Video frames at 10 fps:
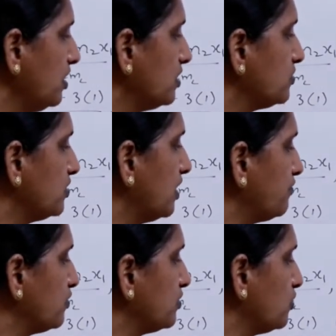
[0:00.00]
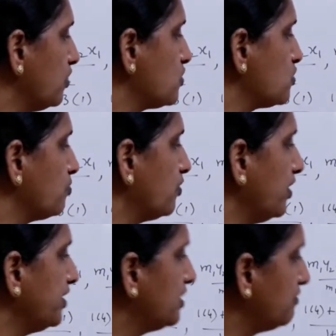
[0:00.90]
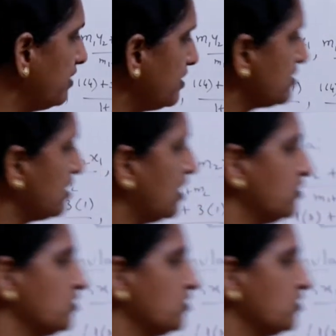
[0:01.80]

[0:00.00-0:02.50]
So therefore so and so point divides the line